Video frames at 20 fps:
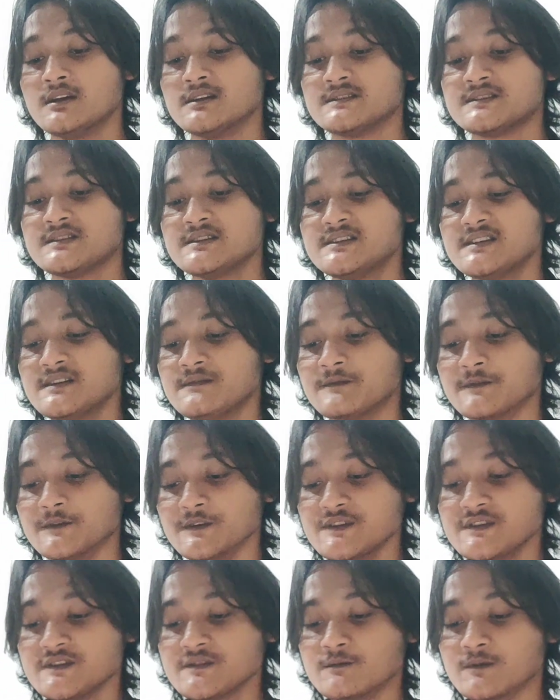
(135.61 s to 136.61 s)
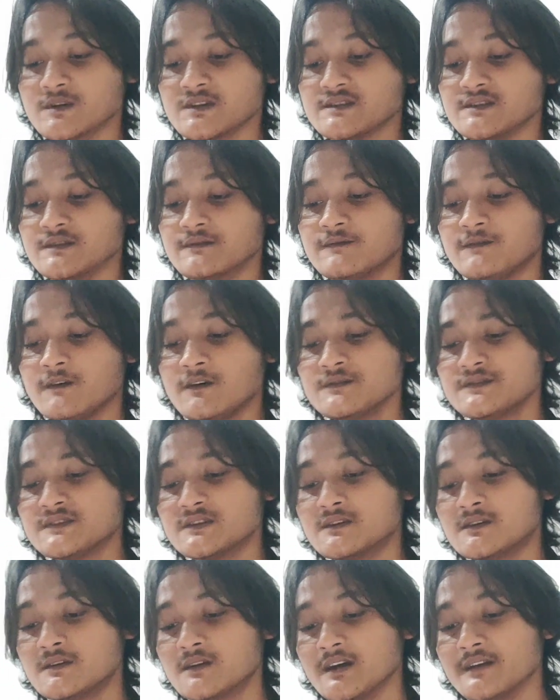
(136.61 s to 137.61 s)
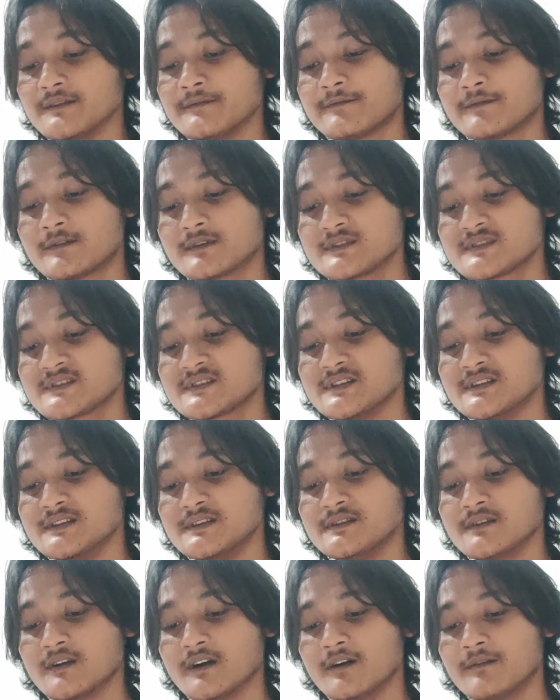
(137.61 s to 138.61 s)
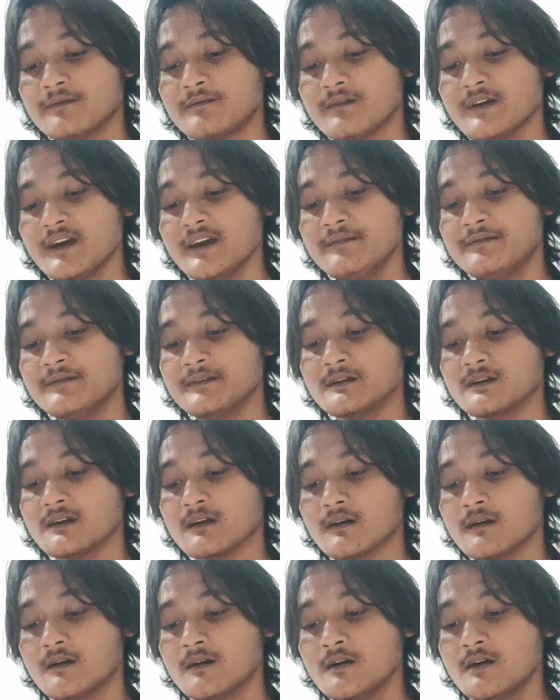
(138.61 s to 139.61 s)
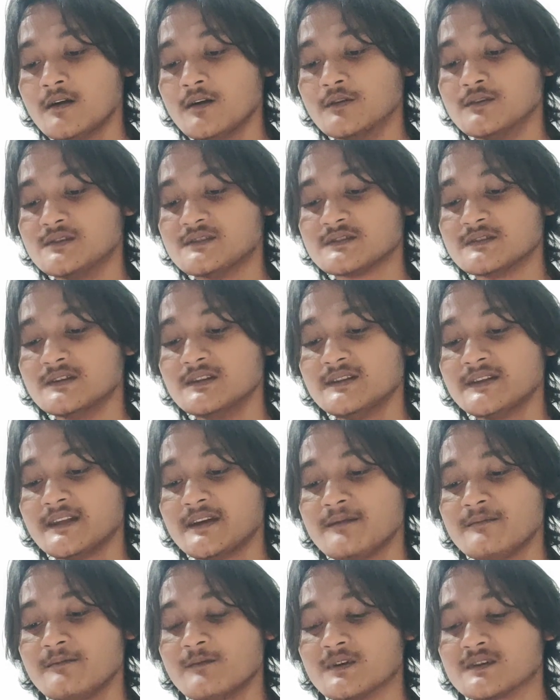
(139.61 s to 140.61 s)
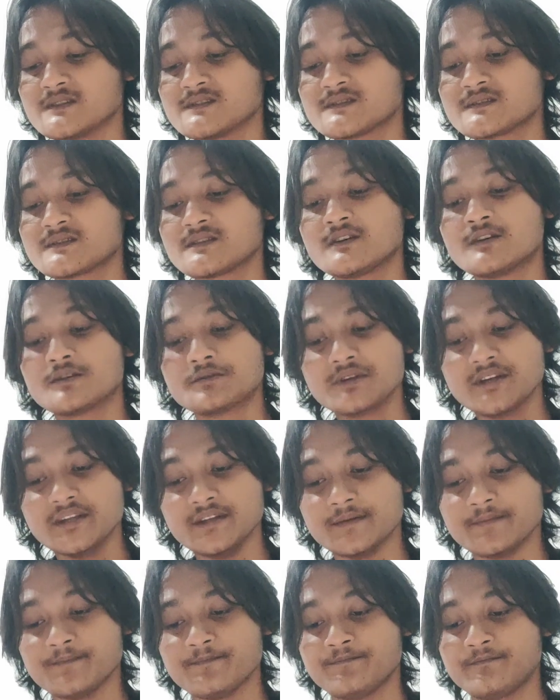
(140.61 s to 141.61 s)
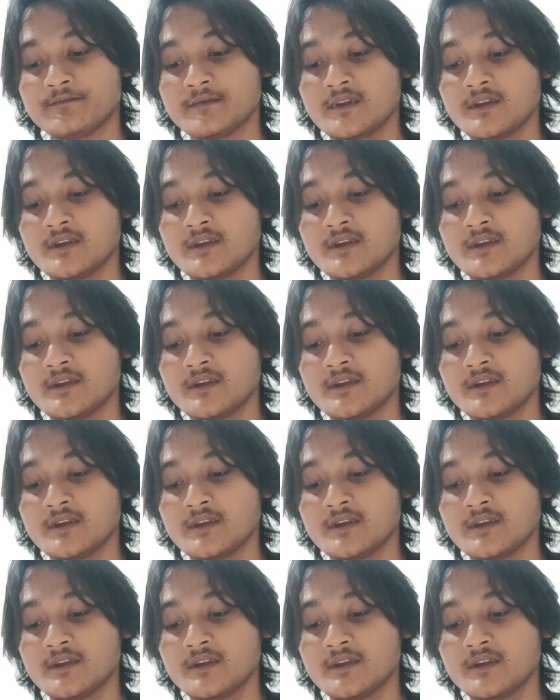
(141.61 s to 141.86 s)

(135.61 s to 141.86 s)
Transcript: Sisyphus was the founder and first king of Ephyra, whose real name was Corinth,